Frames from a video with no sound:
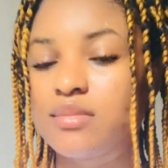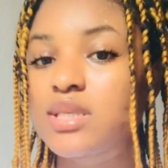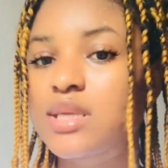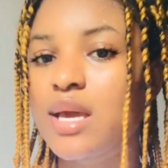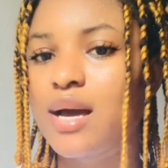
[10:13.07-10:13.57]

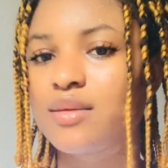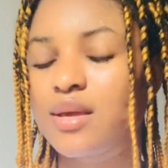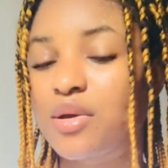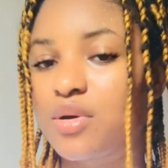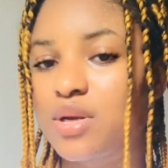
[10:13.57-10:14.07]
See how
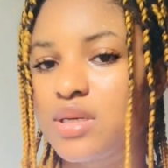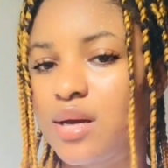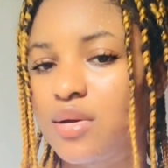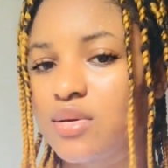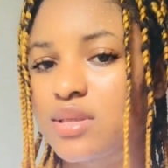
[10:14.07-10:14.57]
they create their
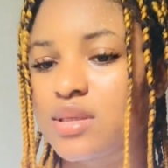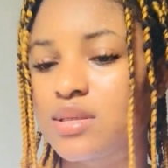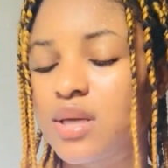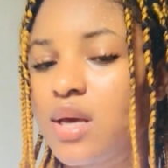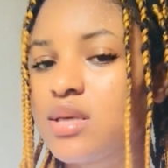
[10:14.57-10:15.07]
content.